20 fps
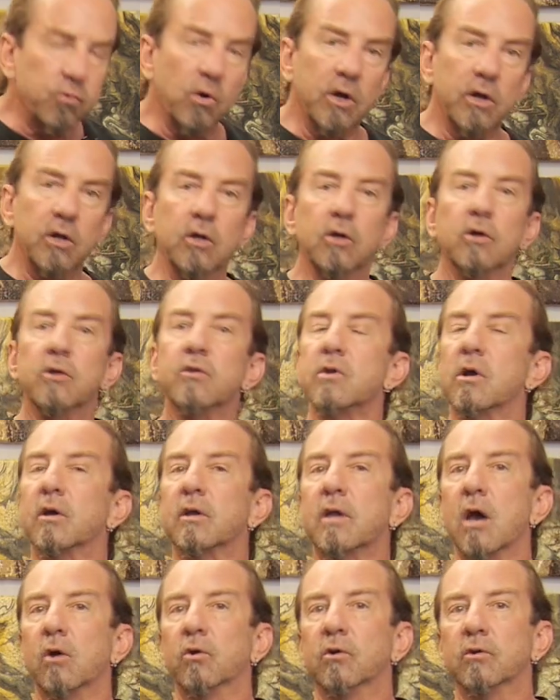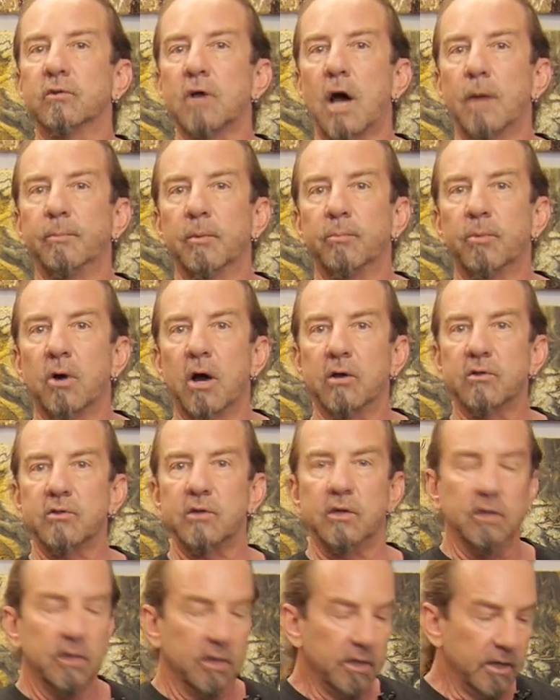one here is our countertop
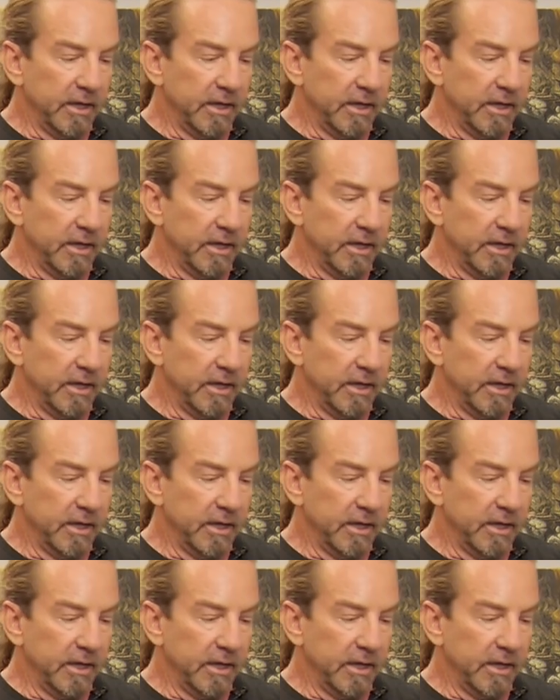epoxy.